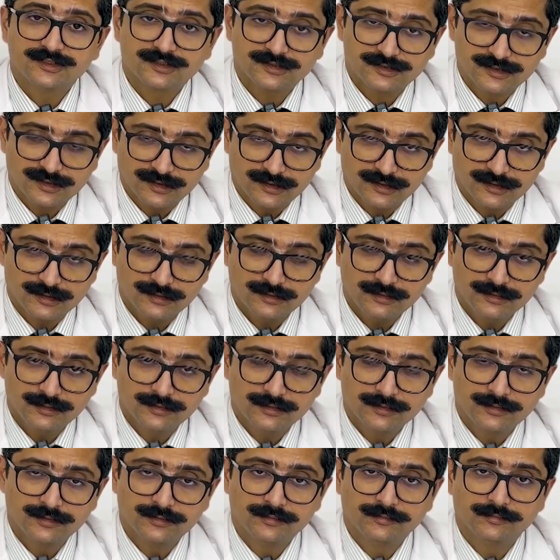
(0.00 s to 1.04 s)
surgical
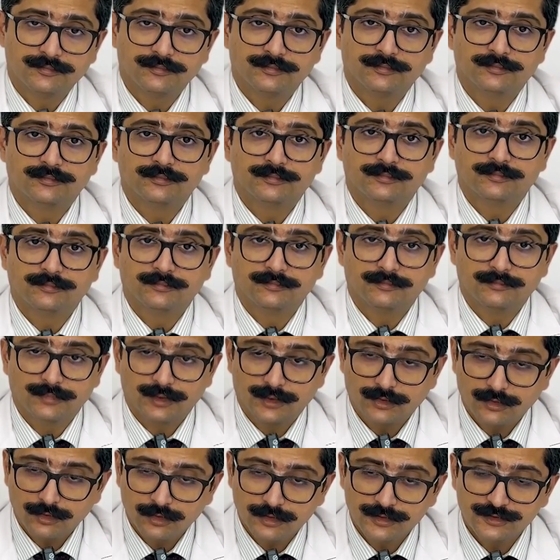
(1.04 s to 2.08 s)

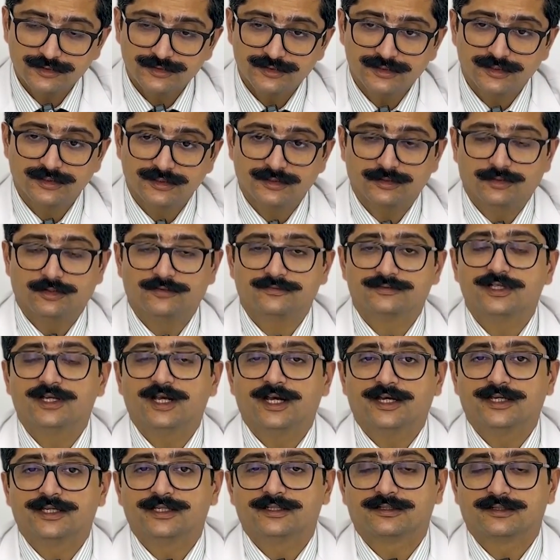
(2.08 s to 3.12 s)
because of the
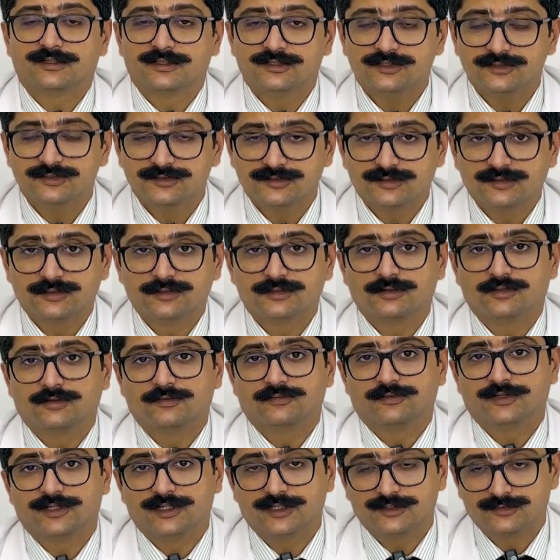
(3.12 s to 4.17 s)
higher risk
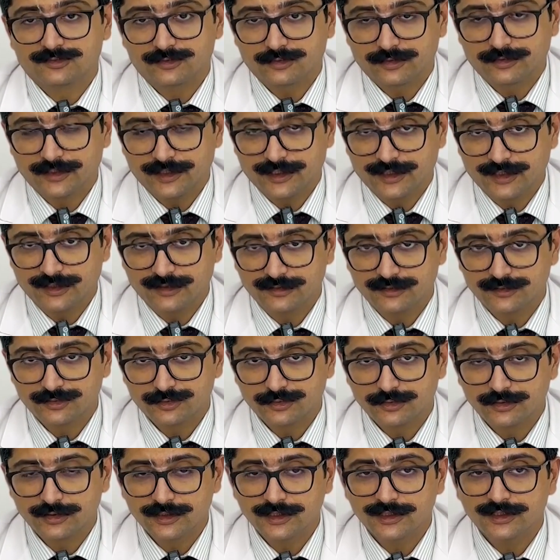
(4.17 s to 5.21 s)
of redislocating the
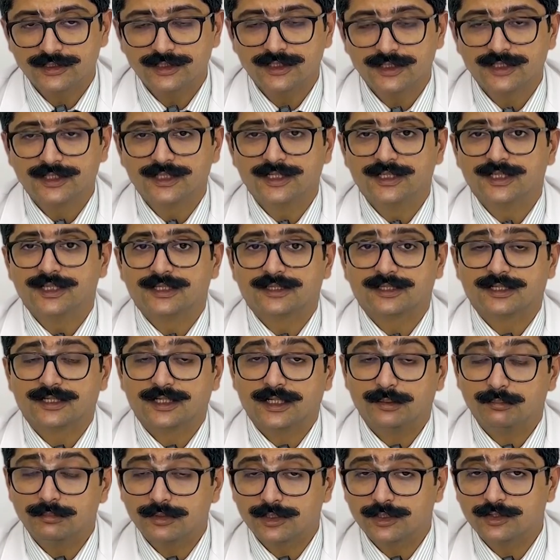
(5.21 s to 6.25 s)
shoulder. The
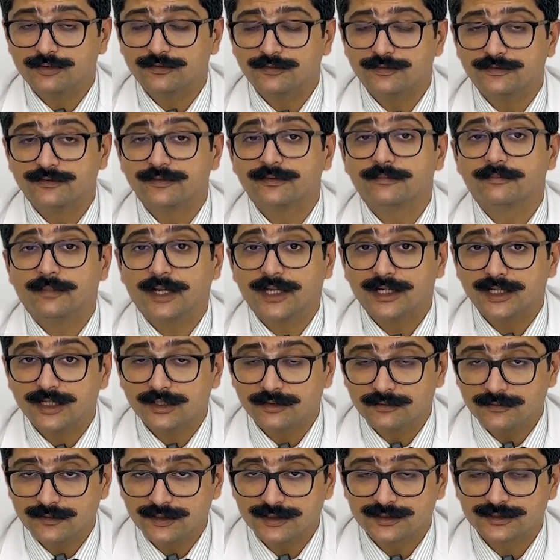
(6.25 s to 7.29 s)
number of man
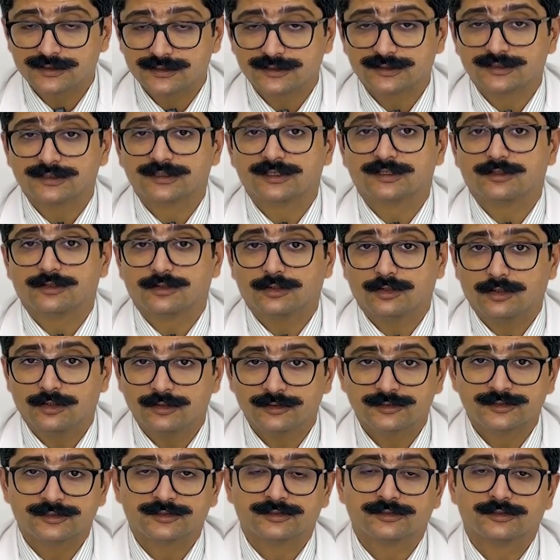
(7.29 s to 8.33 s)
hours
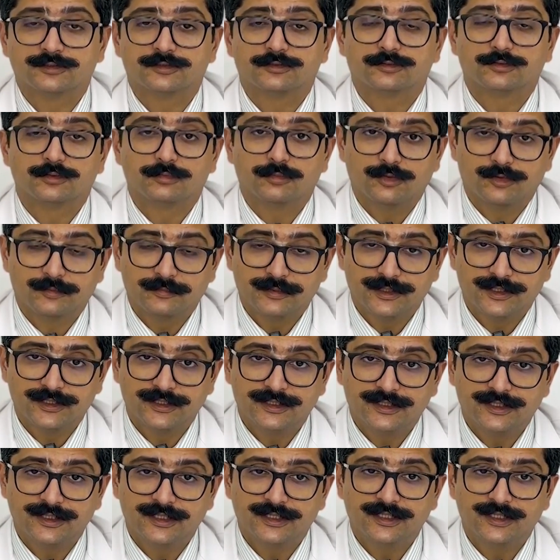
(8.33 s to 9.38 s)
lost due to
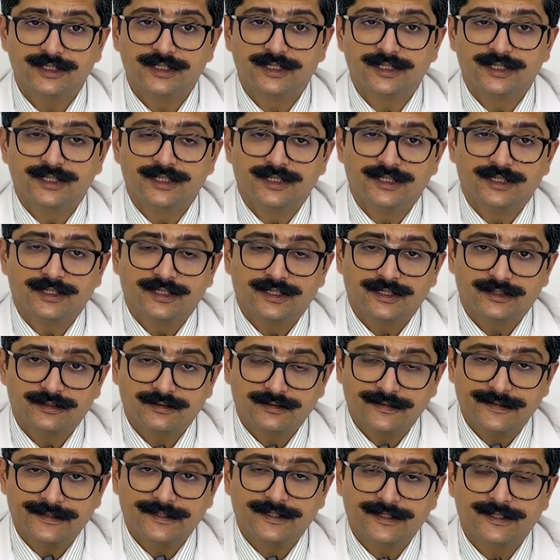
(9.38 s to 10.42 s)
morbidity in
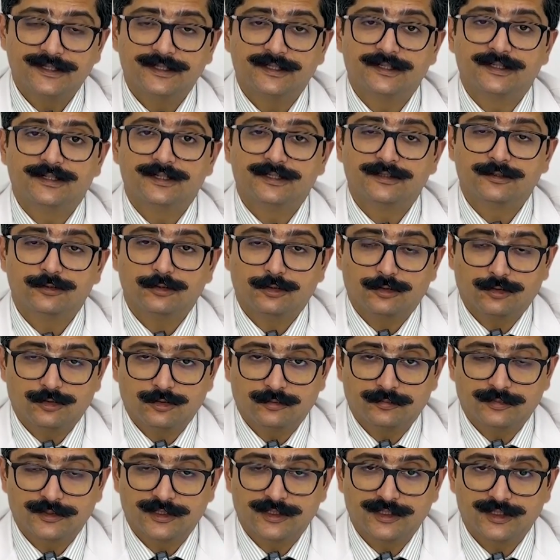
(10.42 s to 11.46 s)
treating it
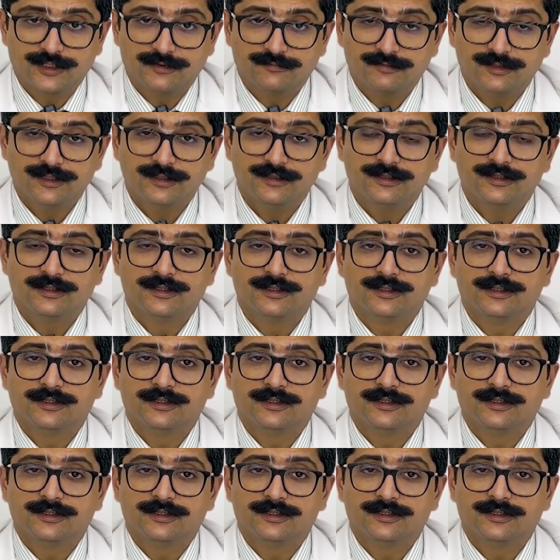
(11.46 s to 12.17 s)
non-operatively